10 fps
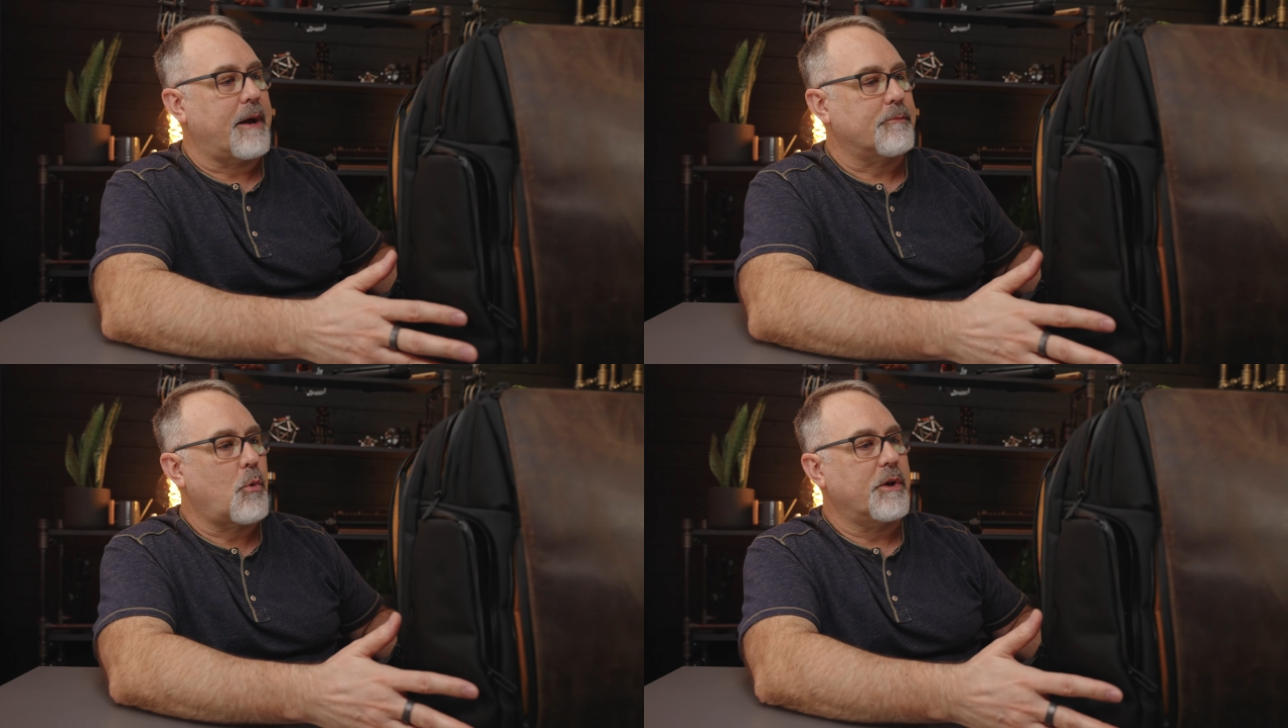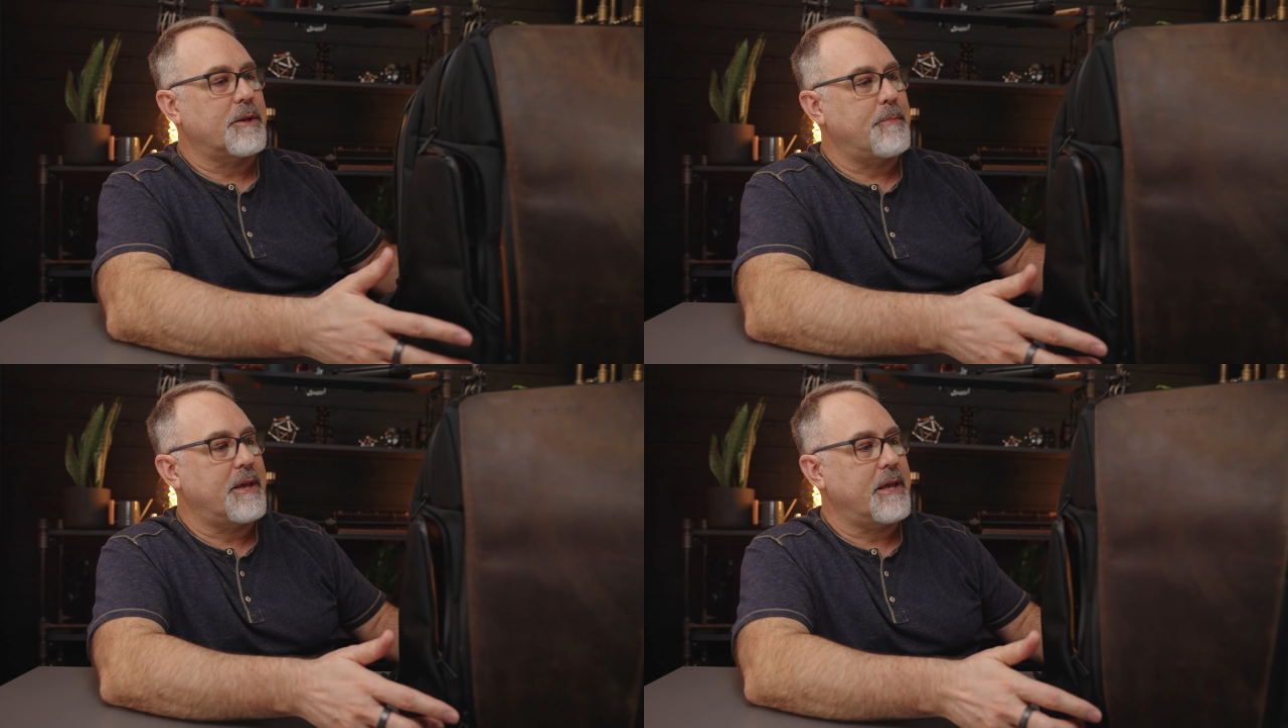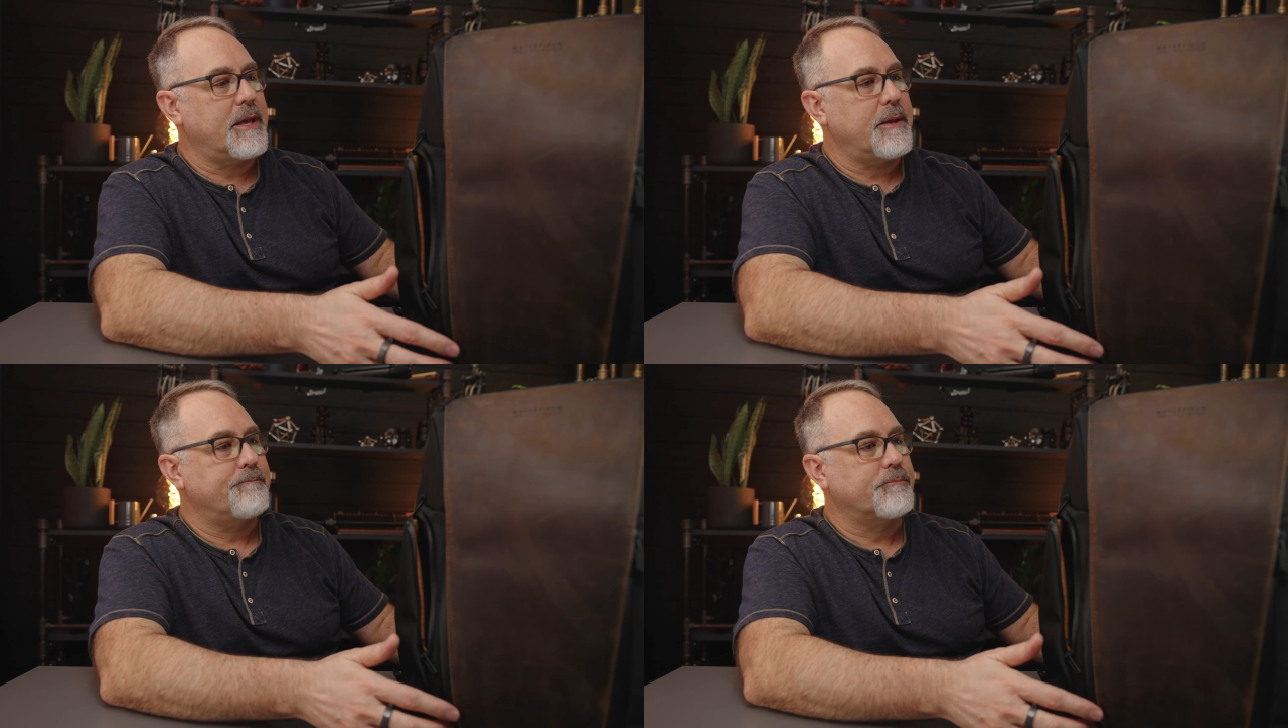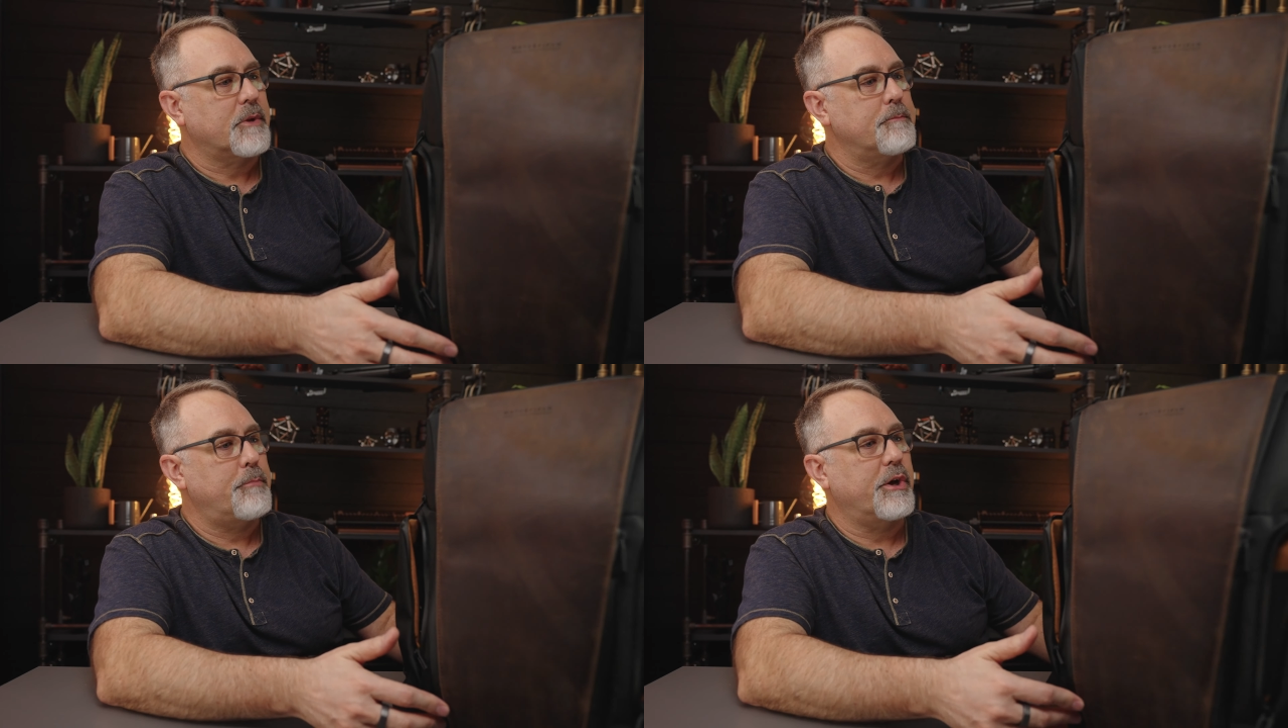I'm going to be
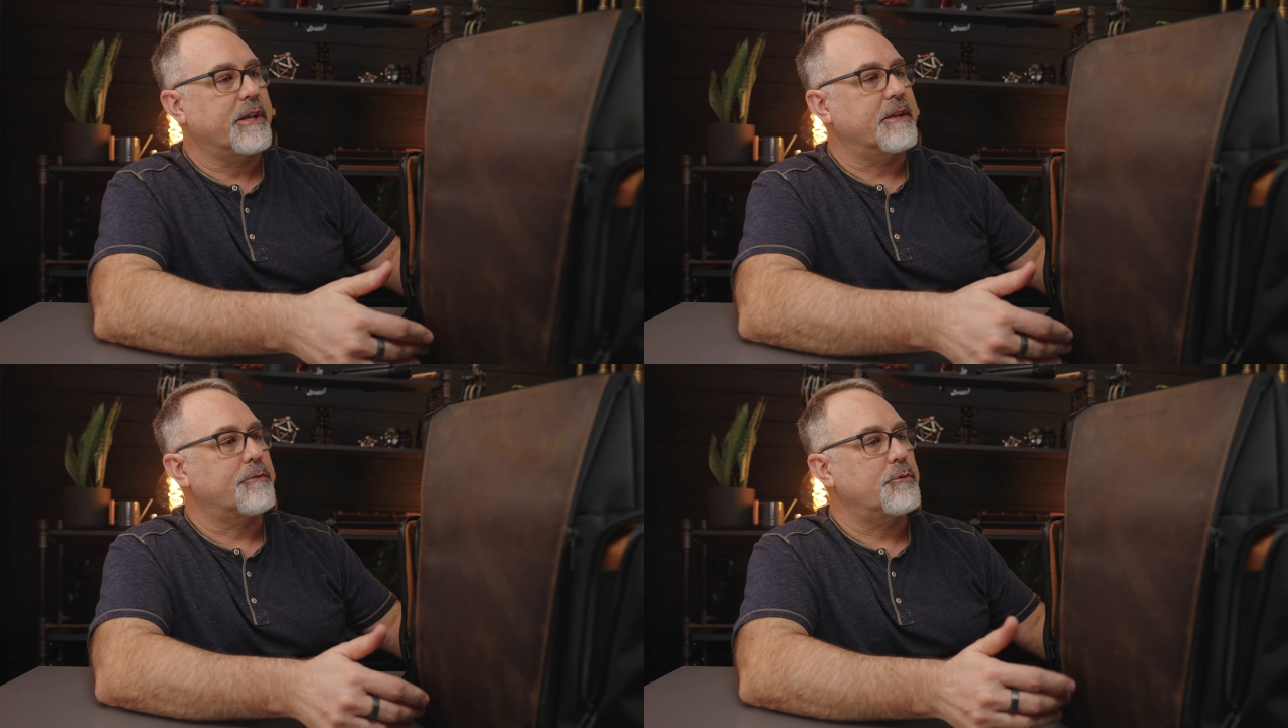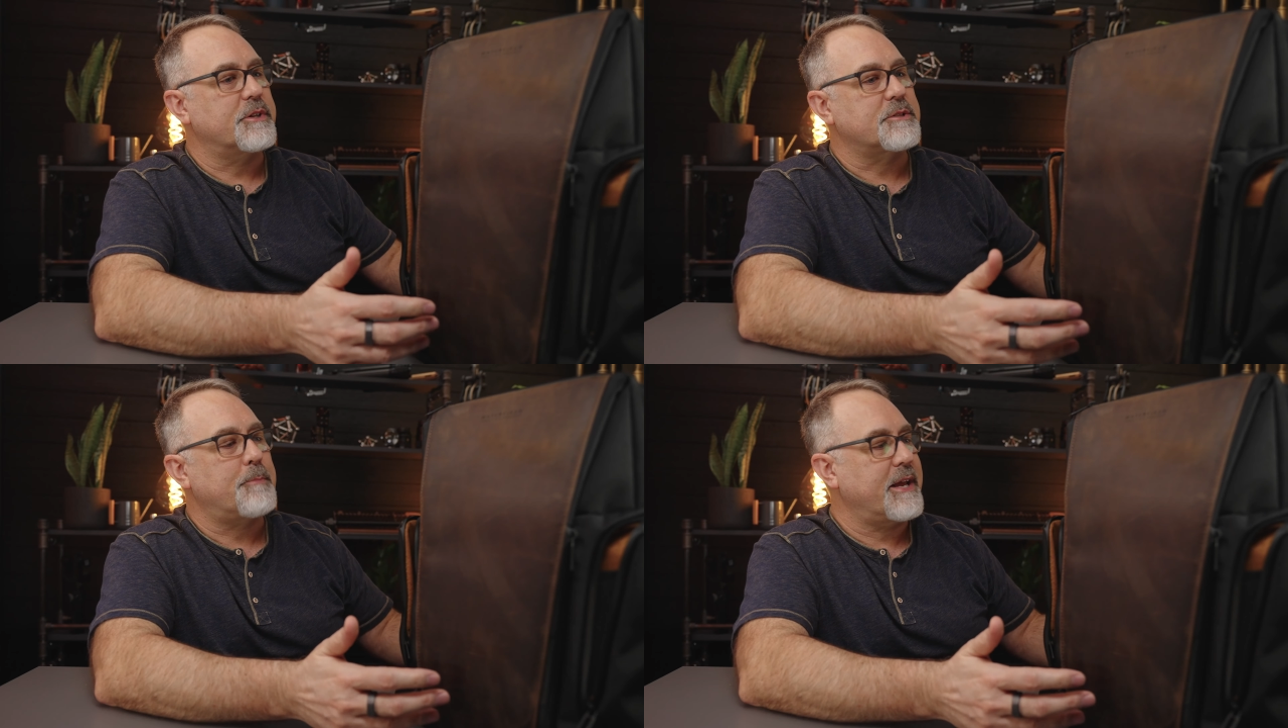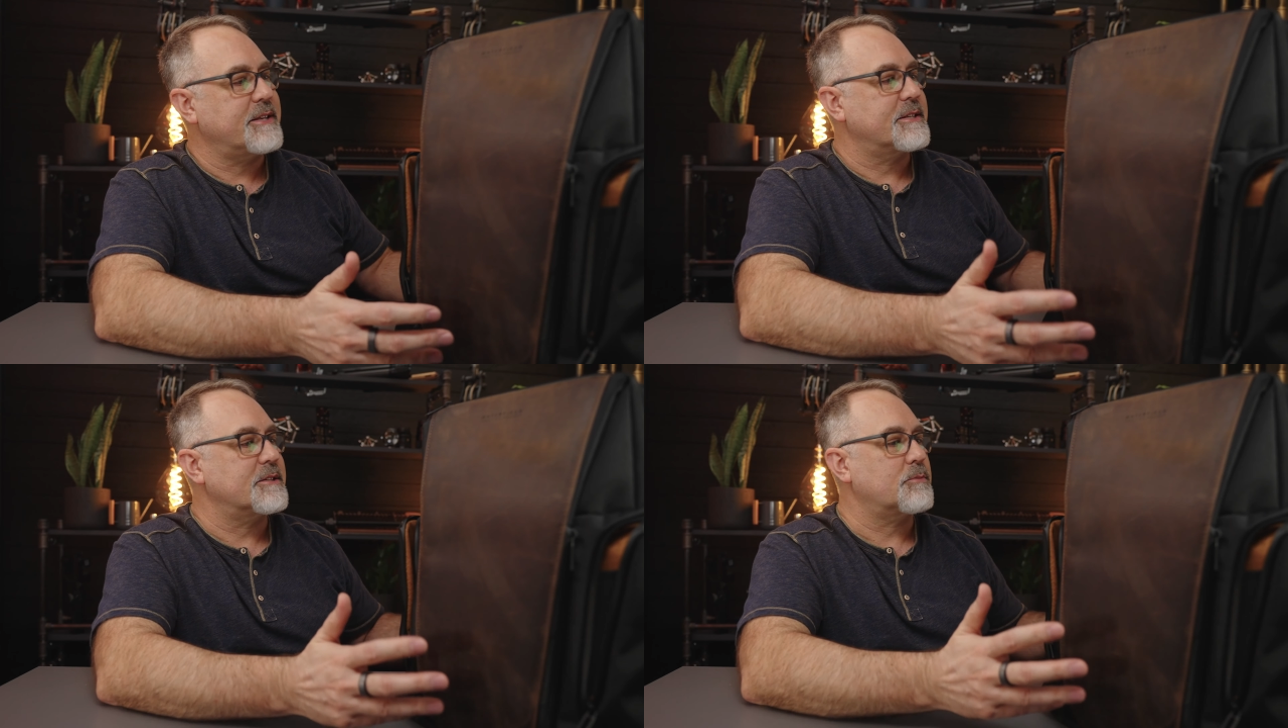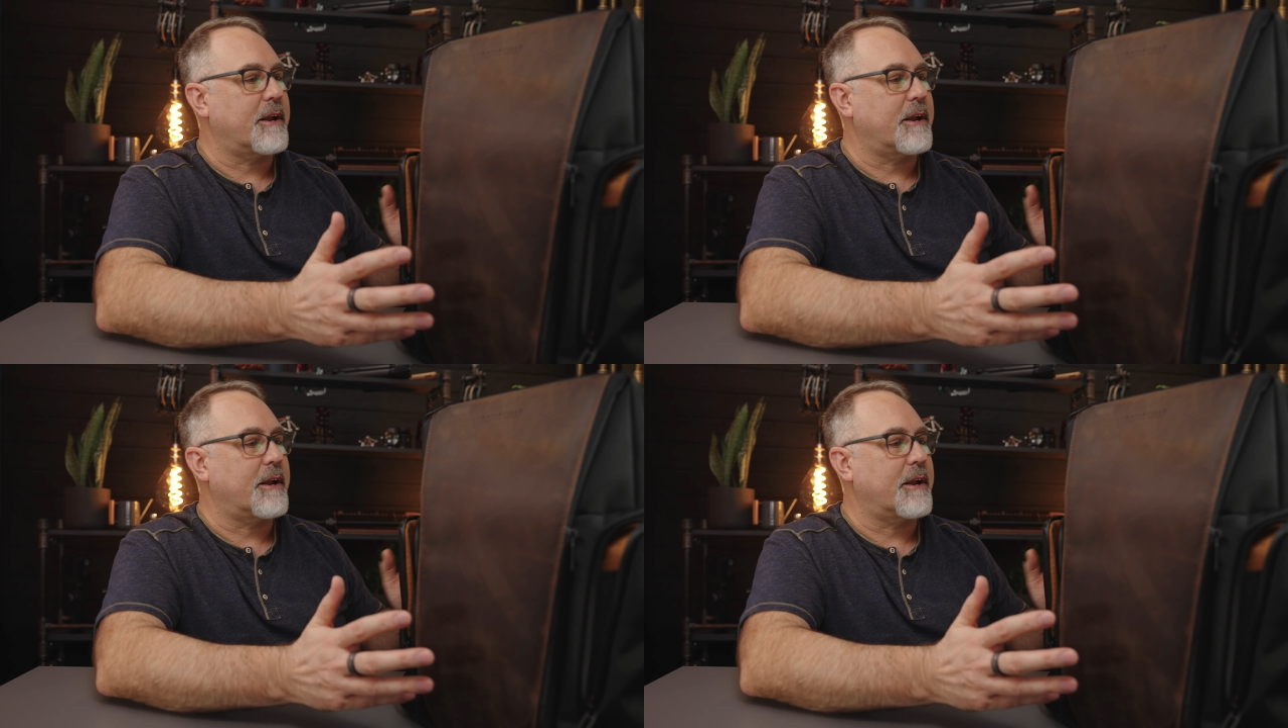putting it through its paces.